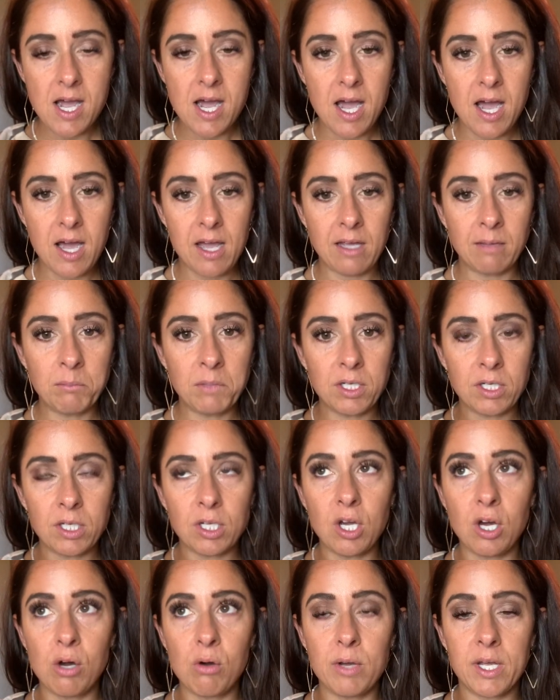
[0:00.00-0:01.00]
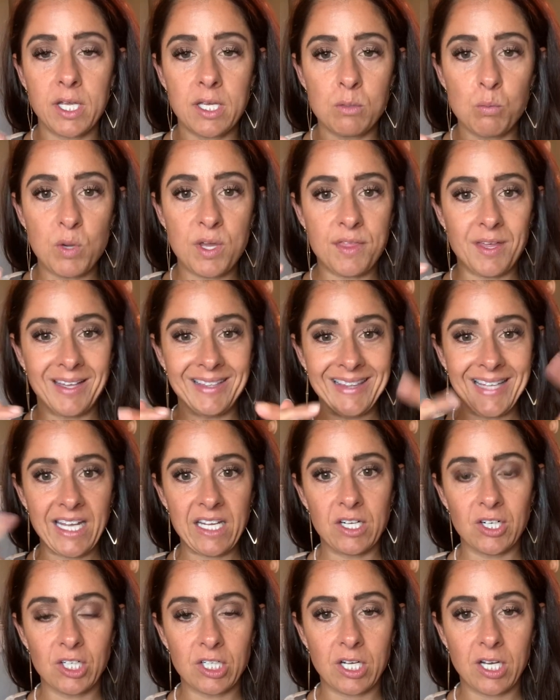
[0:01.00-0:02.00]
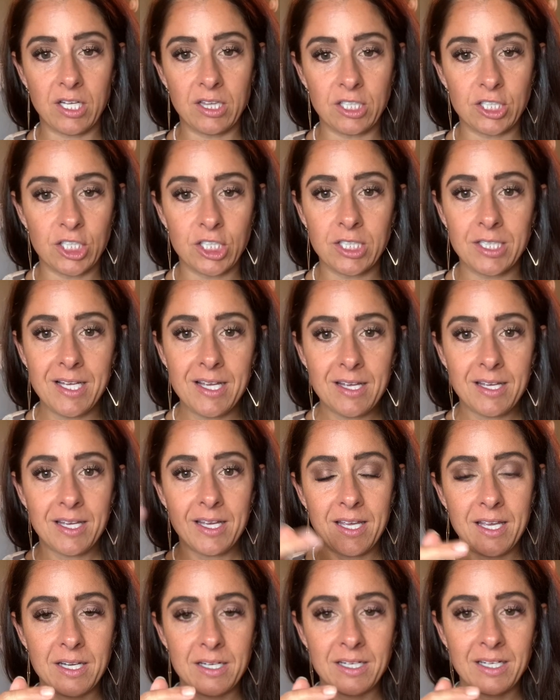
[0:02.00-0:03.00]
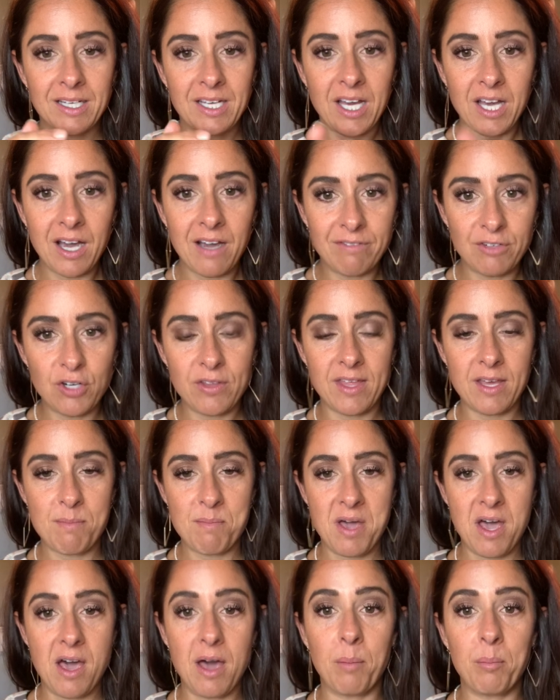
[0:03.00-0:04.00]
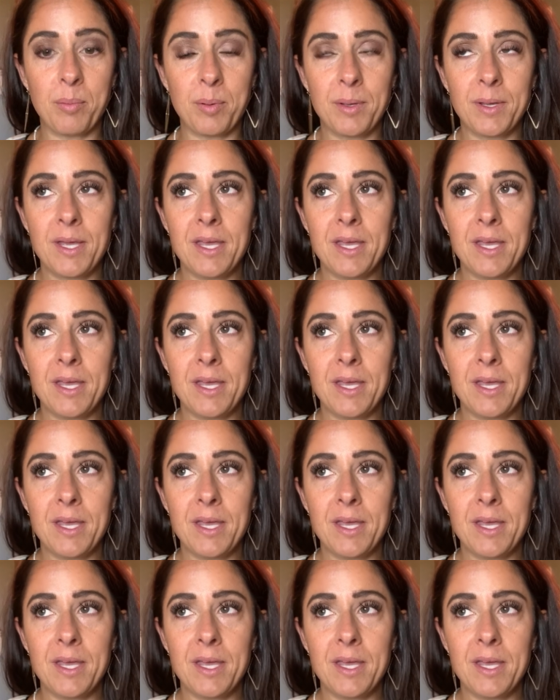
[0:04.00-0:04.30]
I'm going to go in with a lighter color and cover them up.